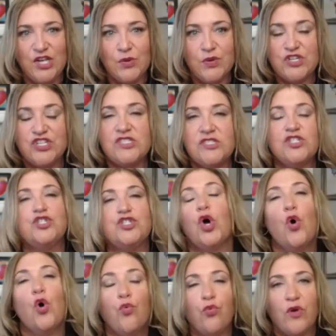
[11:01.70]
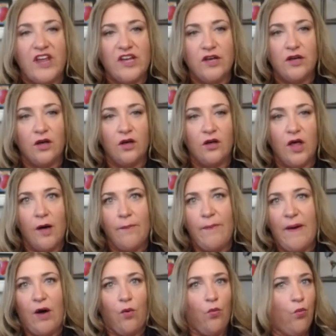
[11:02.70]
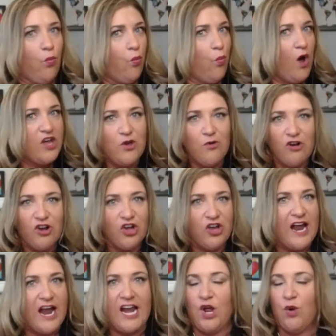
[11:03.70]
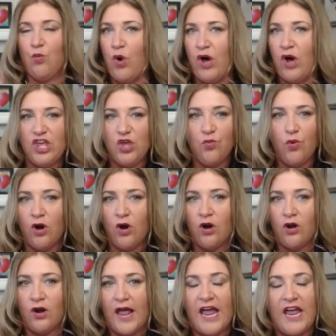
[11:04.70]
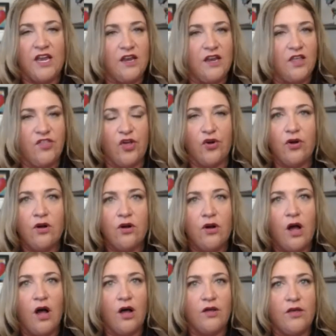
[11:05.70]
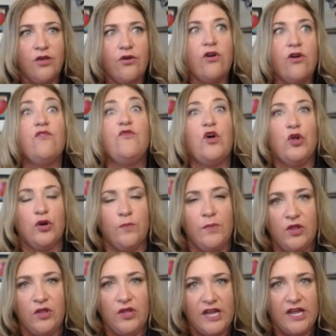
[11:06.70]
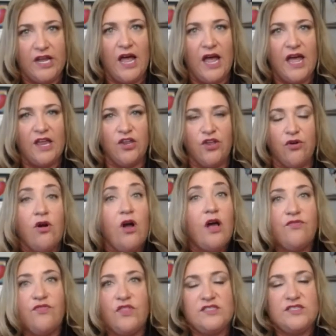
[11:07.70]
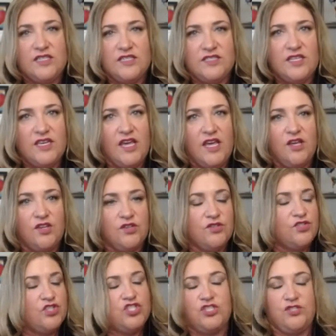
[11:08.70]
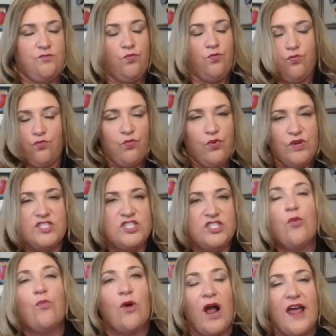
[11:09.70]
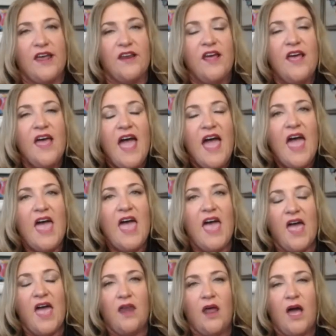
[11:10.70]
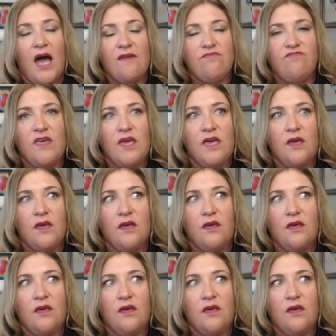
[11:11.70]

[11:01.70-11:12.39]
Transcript: you were just so real about what you were good at and what you weren't. And your vulnerability and your authenticity was so bright. And I think